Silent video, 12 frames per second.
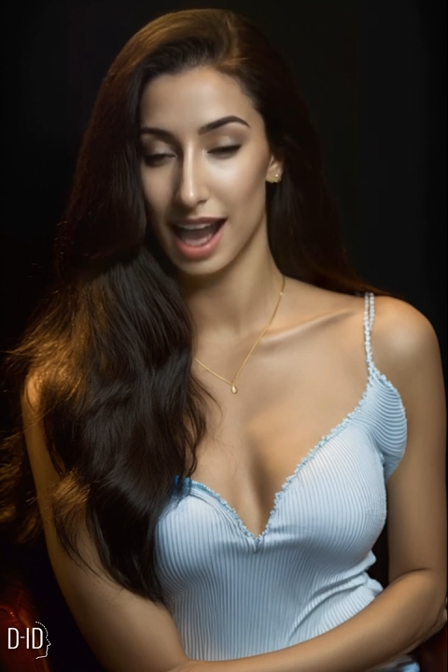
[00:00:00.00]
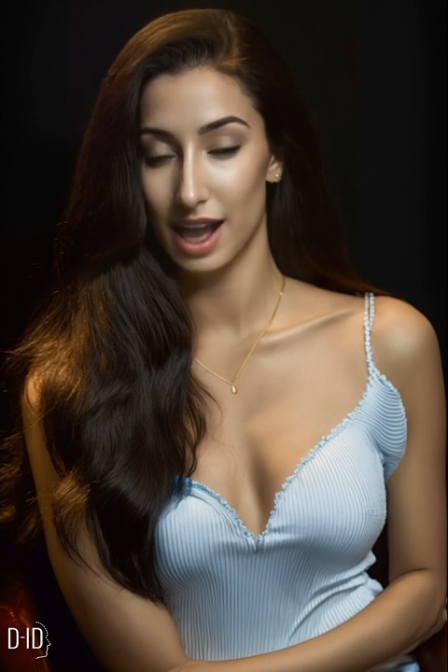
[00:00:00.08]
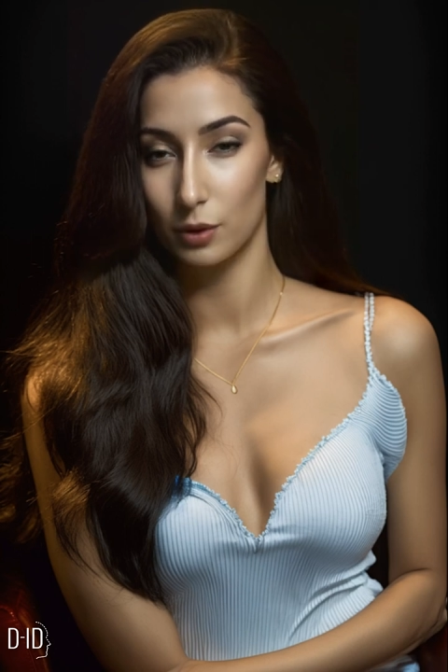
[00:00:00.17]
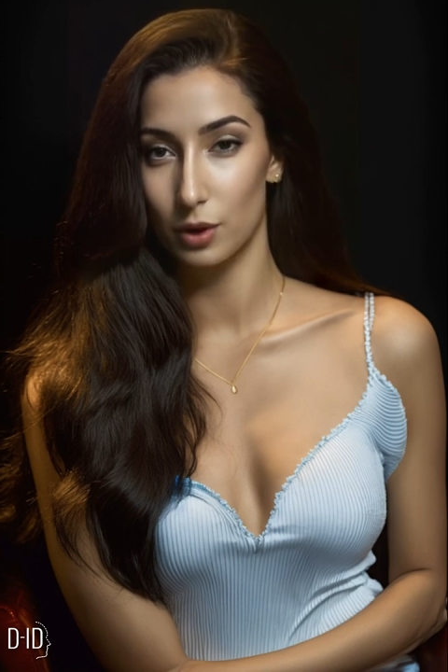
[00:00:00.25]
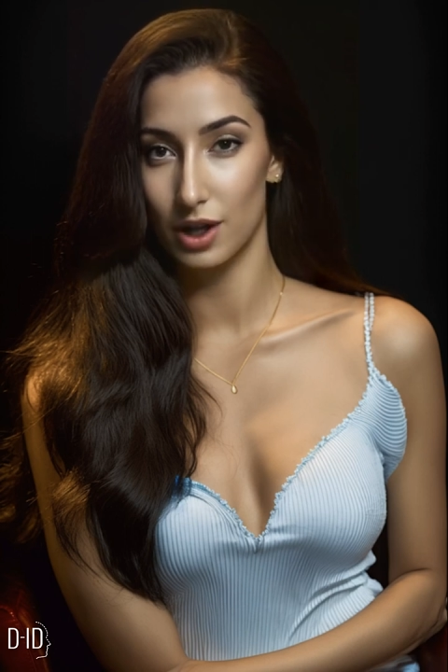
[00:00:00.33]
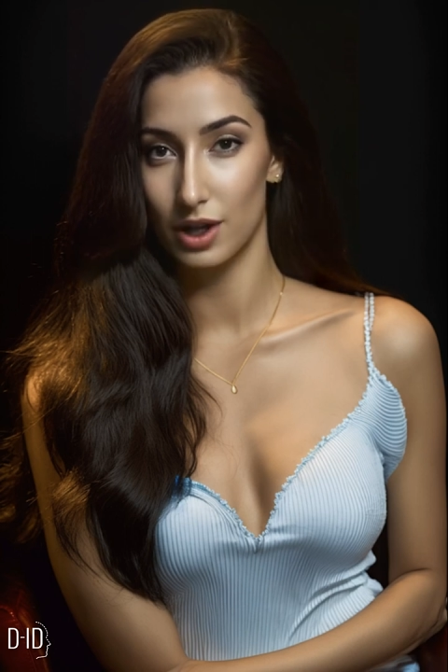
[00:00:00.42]

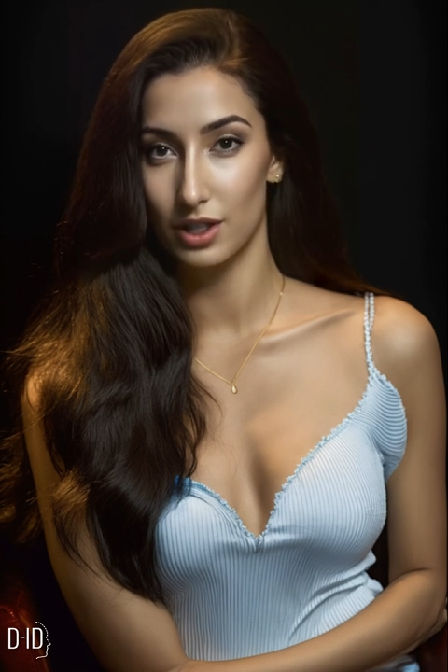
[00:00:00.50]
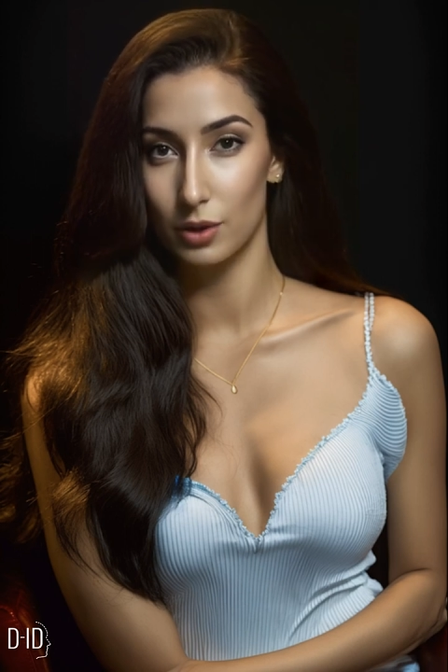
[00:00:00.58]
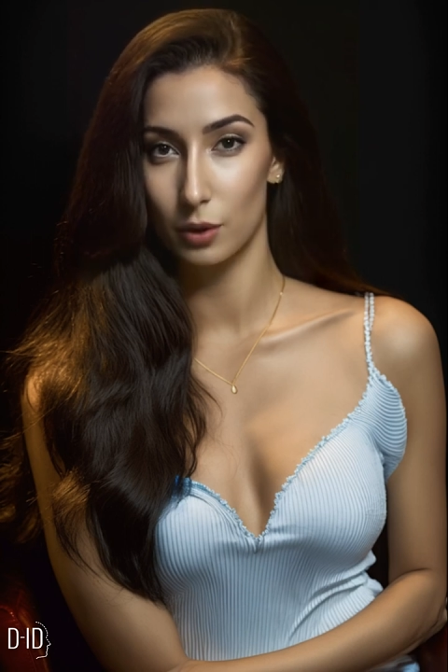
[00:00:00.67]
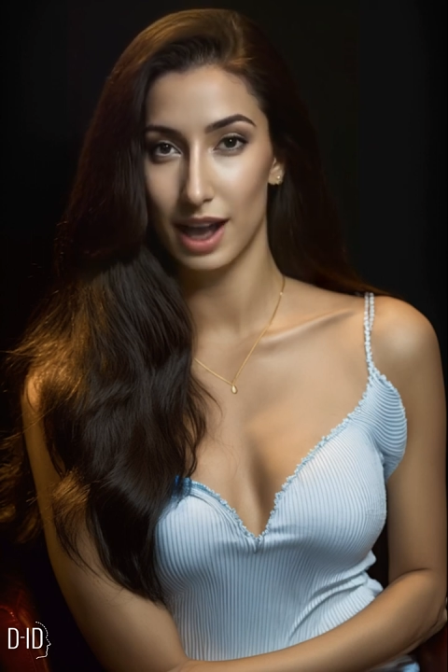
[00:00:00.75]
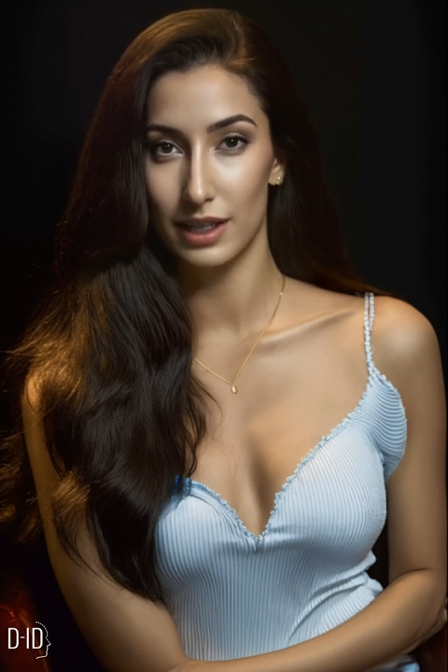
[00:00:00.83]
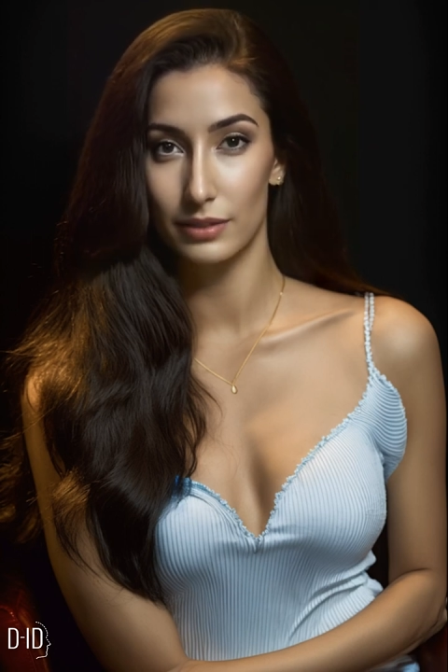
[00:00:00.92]
aid
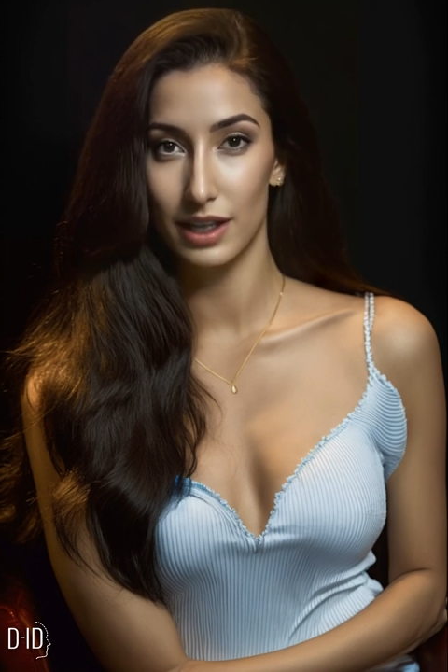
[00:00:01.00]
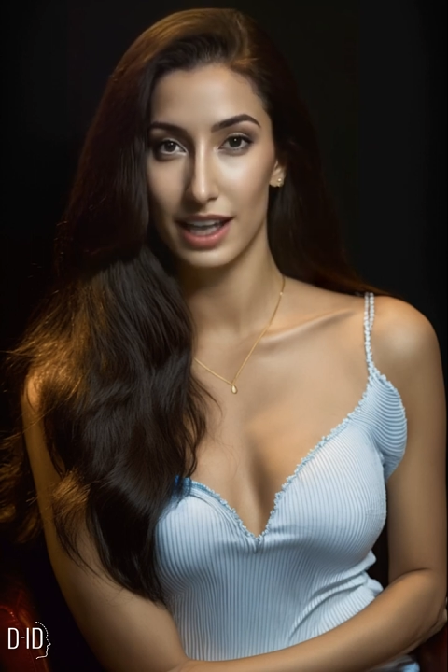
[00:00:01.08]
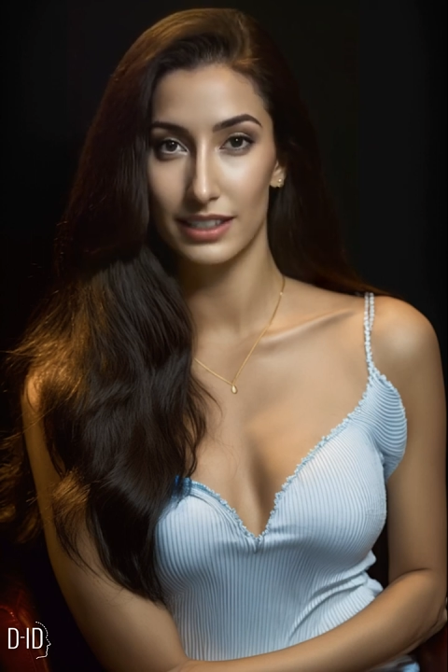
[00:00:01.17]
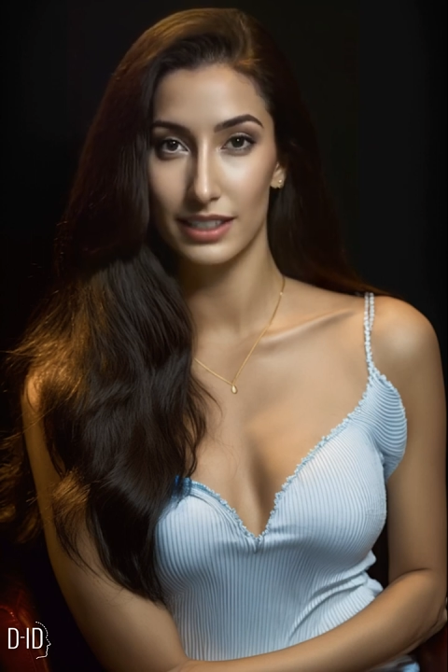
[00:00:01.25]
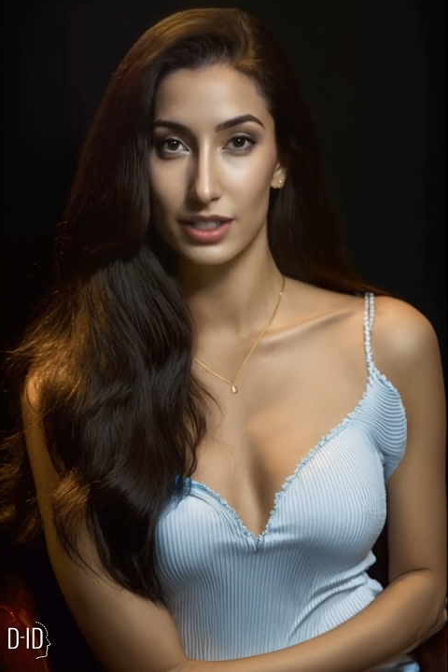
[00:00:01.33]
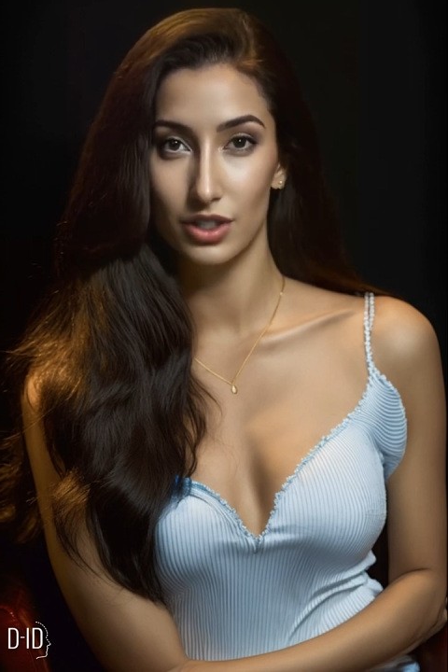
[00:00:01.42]
workers' white
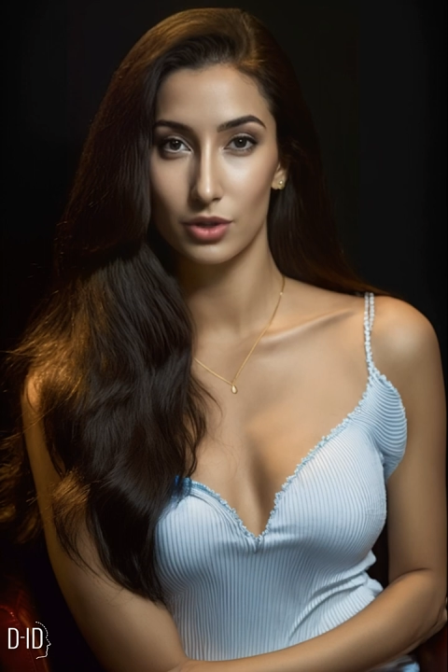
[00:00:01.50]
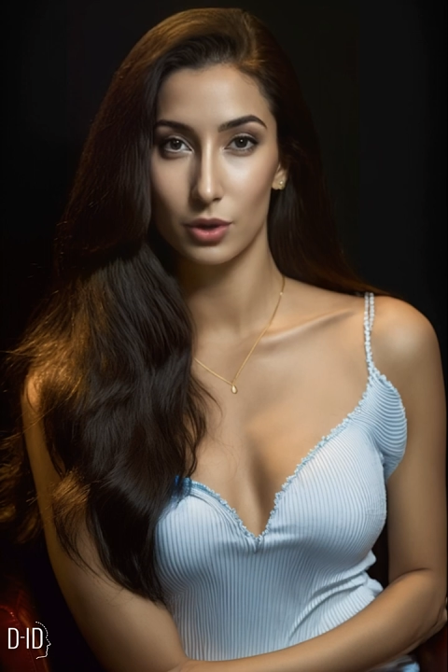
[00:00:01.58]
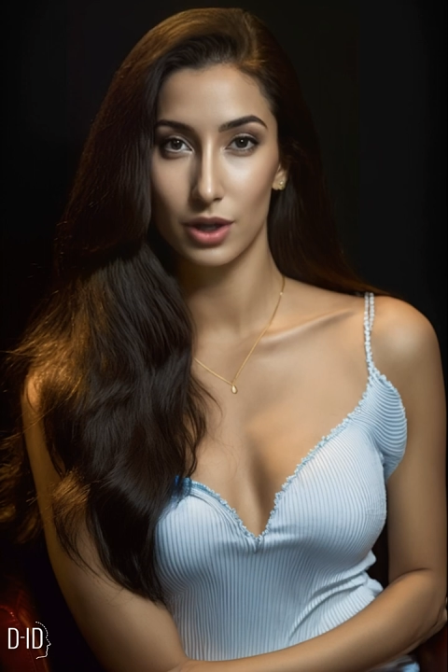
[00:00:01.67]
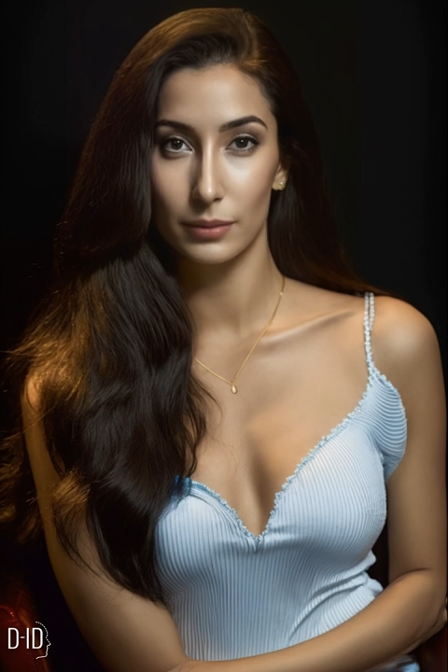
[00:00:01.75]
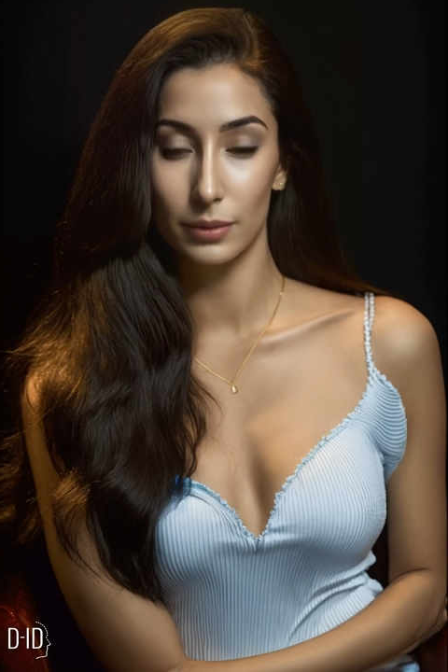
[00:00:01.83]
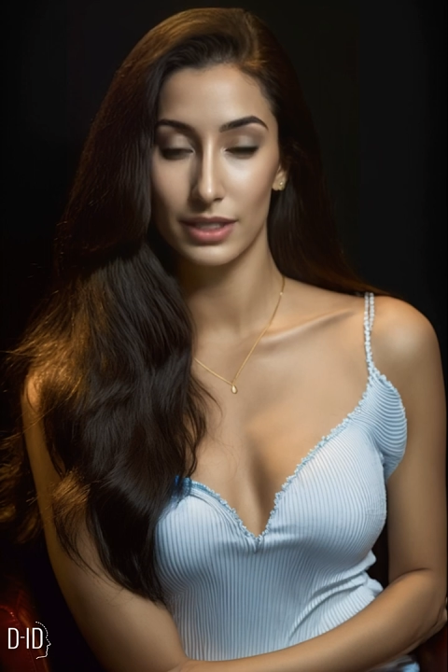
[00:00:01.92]
van
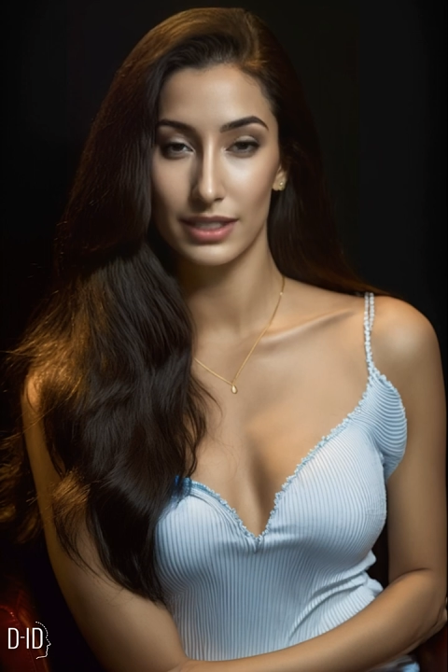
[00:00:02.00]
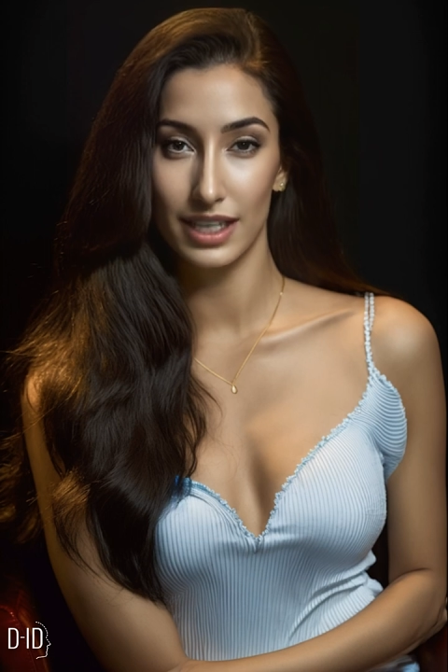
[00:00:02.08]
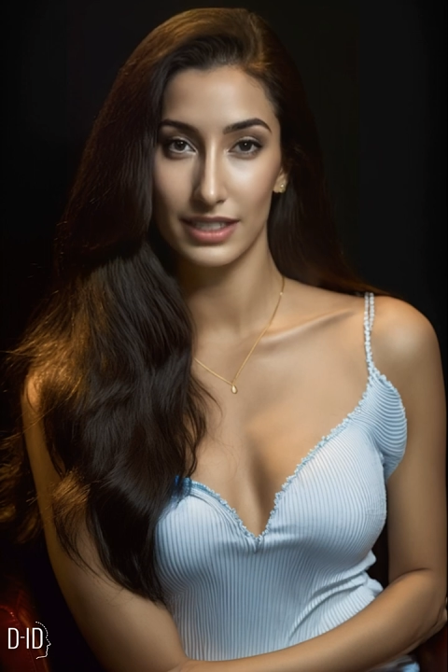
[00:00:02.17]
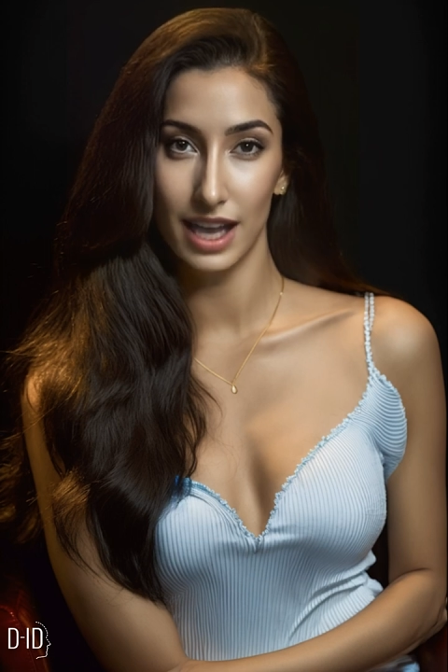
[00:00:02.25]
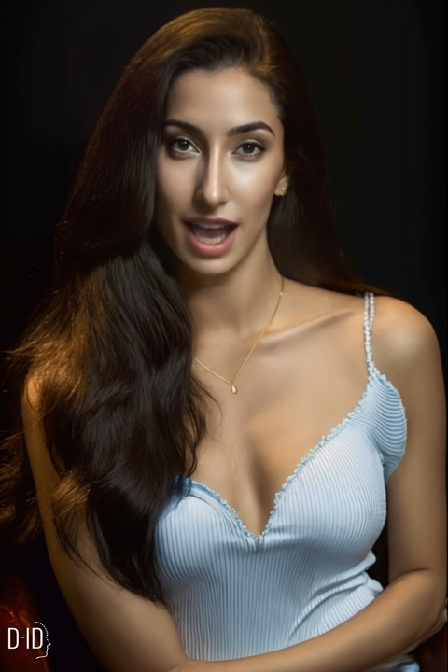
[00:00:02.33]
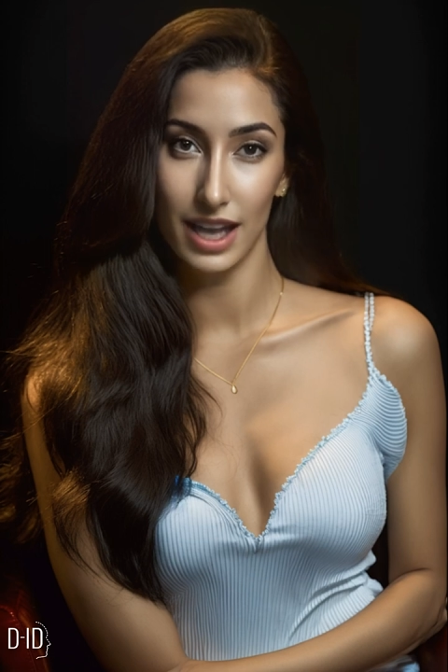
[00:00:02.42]
destroyed by
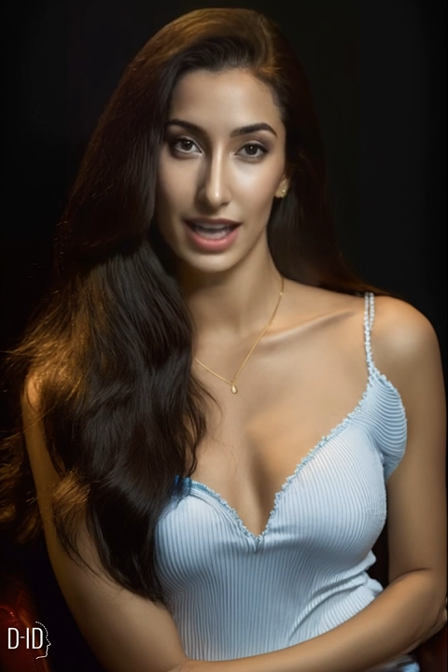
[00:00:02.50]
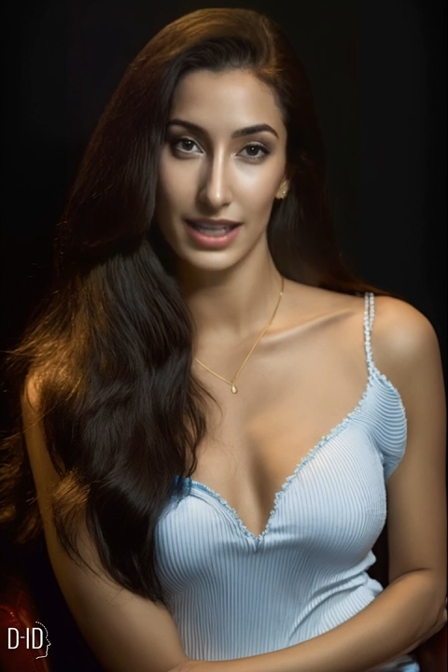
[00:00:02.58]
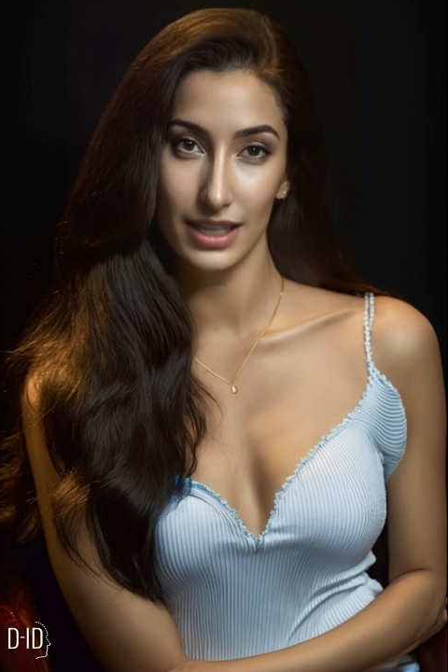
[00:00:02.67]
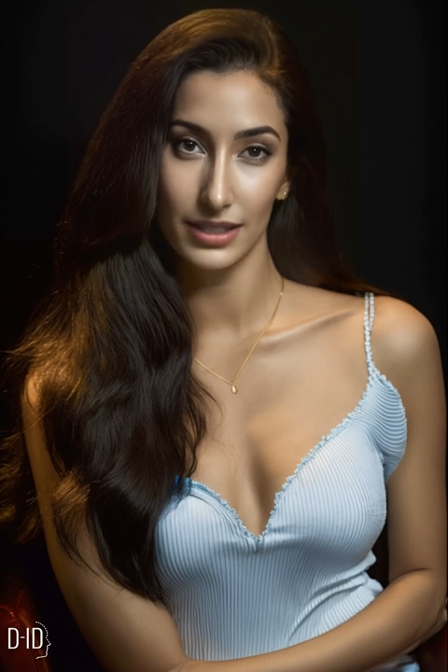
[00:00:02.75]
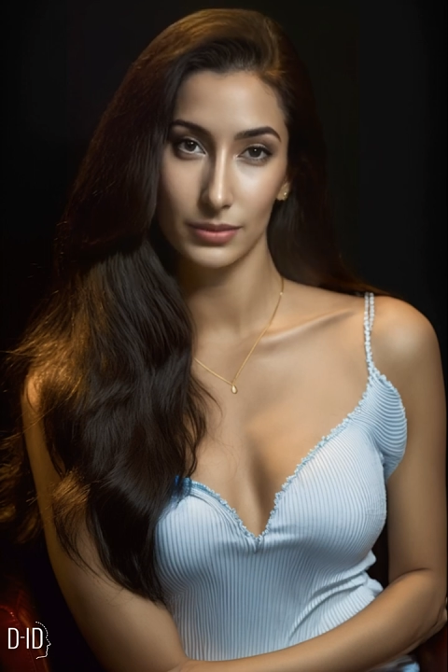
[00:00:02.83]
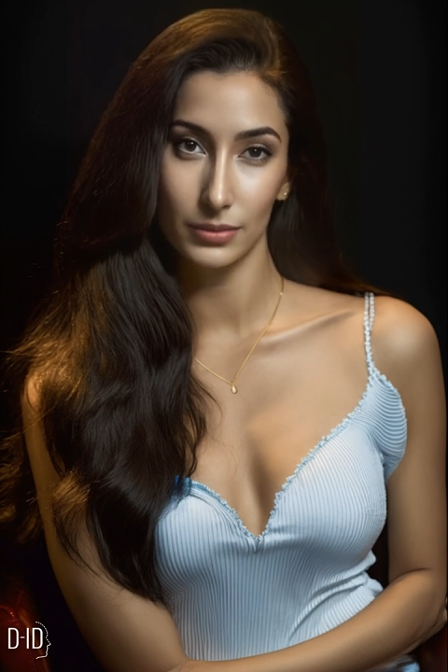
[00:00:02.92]
the attack.